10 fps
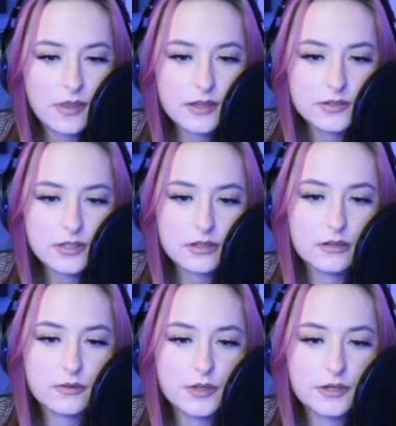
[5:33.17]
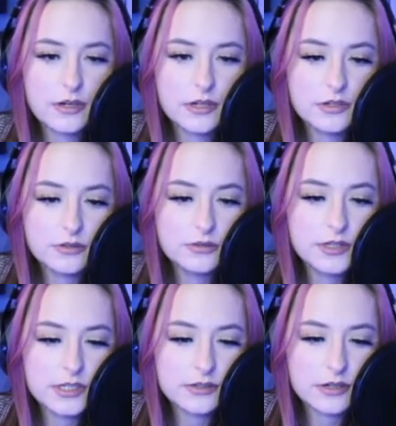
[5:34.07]
So what you're gonna do
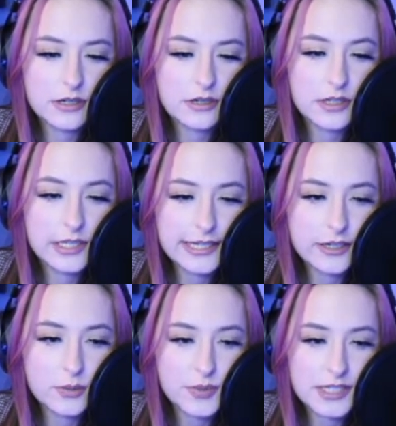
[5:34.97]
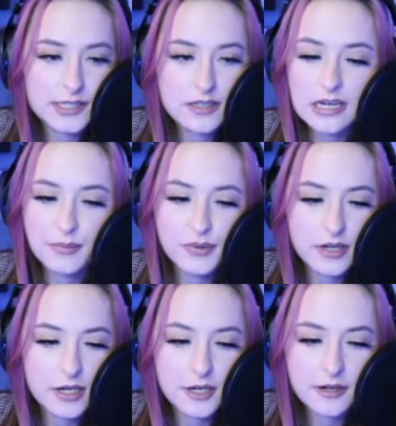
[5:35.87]
is you're gonna click it open in the sampler
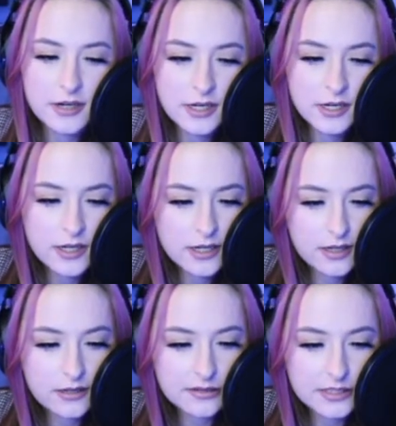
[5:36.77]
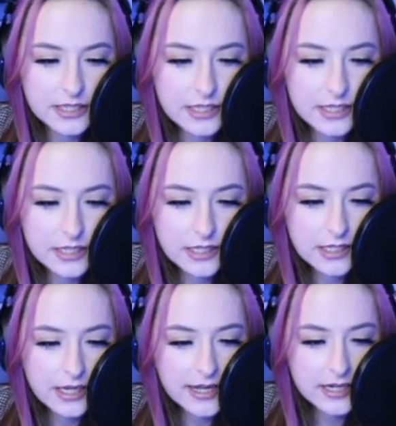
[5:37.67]
here, click
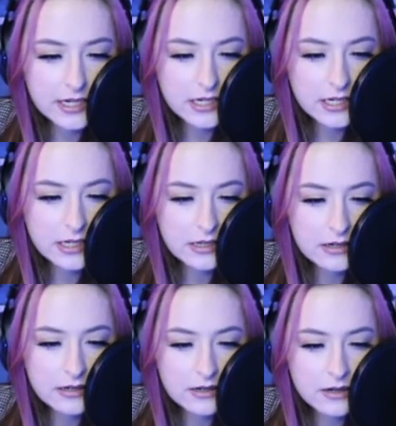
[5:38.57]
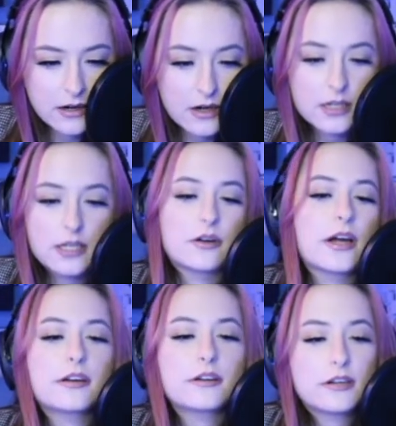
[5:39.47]
edit in audio
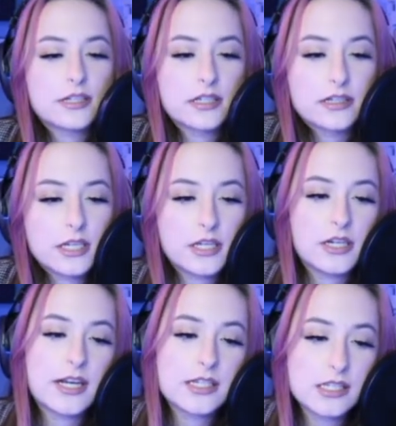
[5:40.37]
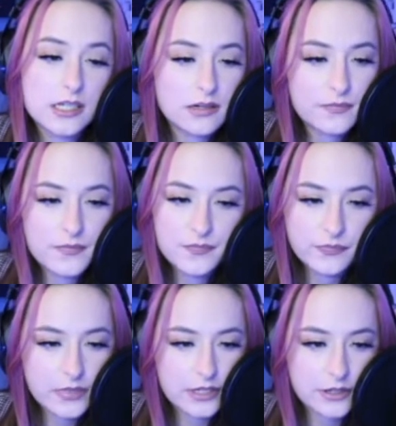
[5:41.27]
editor, that's gonna take you to Edison,
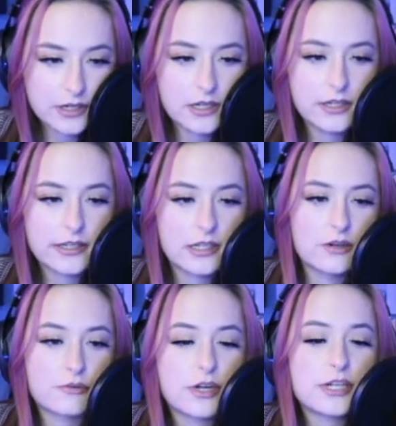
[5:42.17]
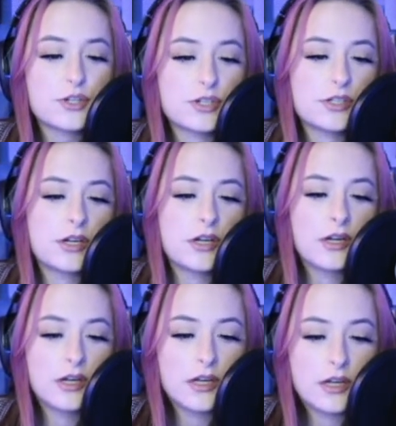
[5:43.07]
then you're gonna click the little wrench,
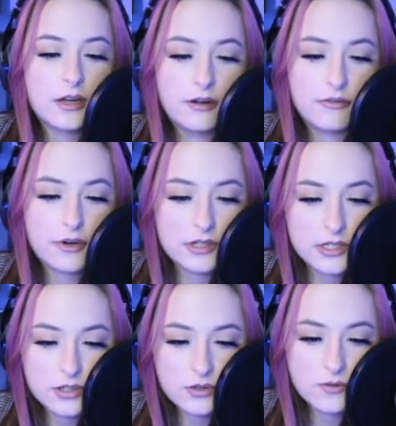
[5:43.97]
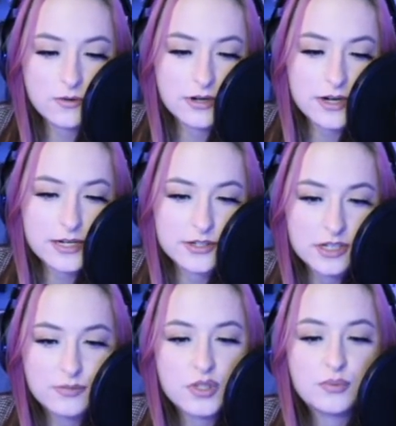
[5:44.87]
convert to score, and
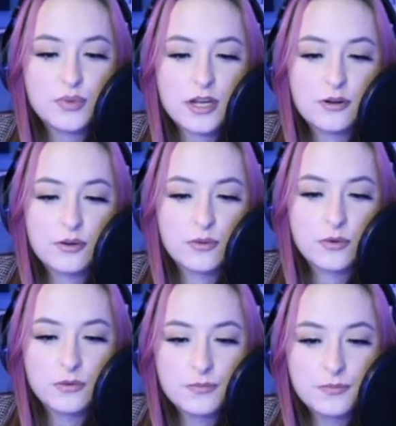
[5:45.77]
dump to piano roll.